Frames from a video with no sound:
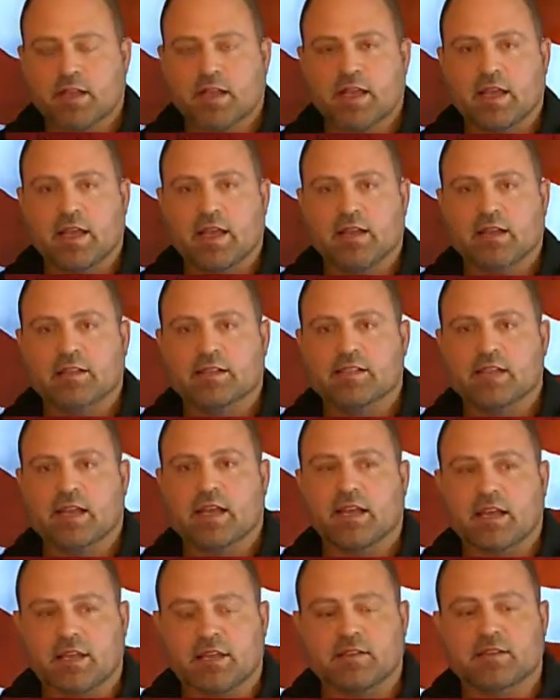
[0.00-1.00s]
and
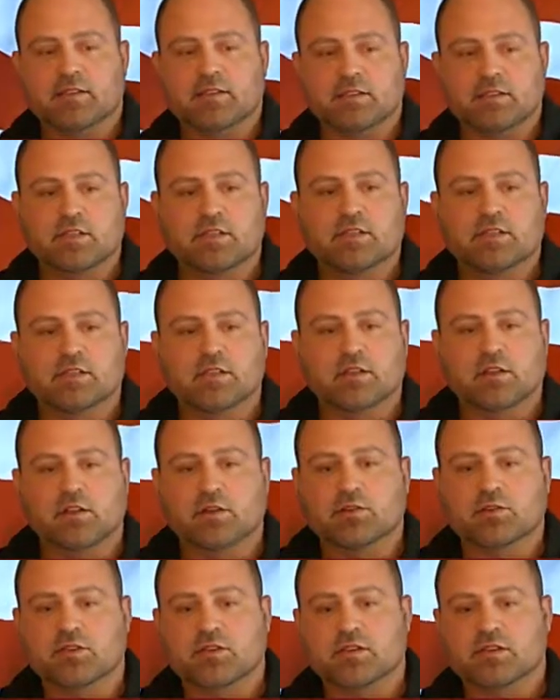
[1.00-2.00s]
say, hey, this is
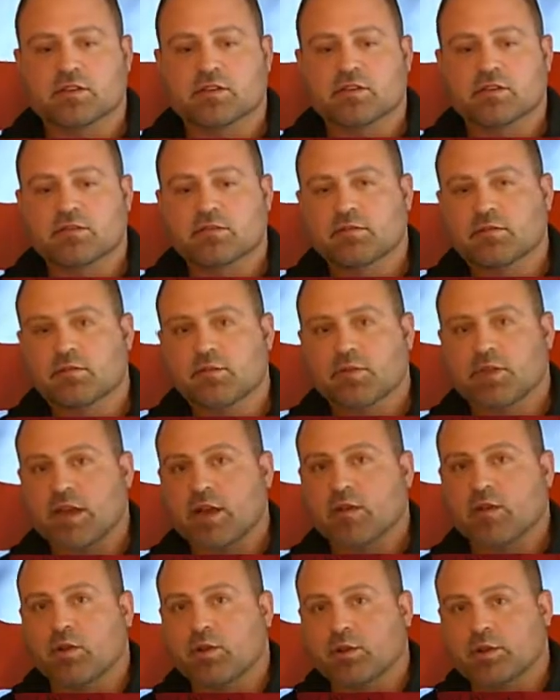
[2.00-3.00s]
closest
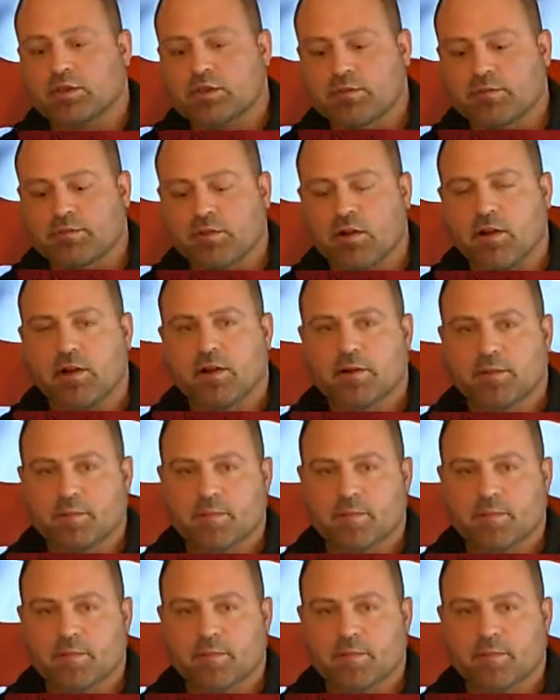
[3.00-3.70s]
without going too far.